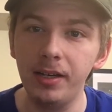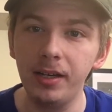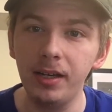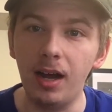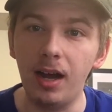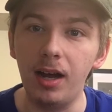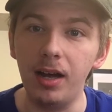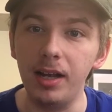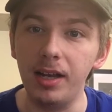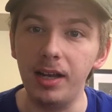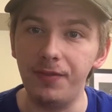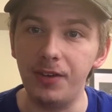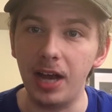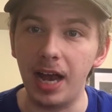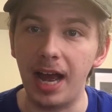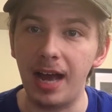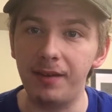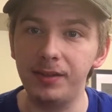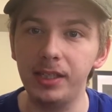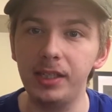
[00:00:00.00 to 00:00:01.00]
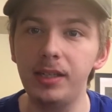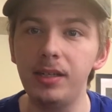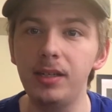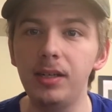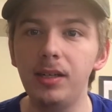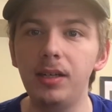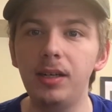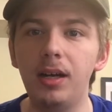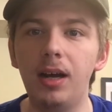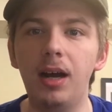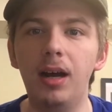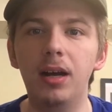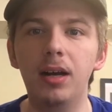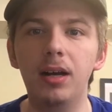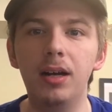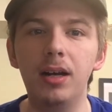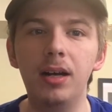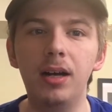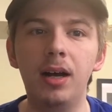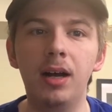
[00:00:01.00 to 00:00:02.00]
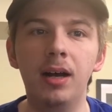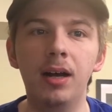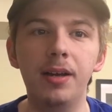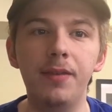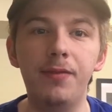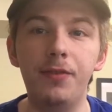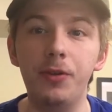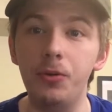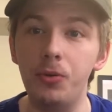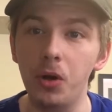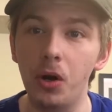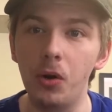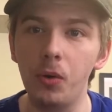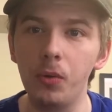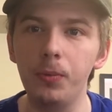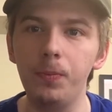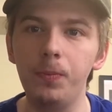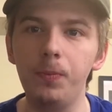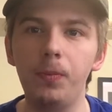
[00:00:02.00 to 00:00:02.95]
if you have it. If you don't,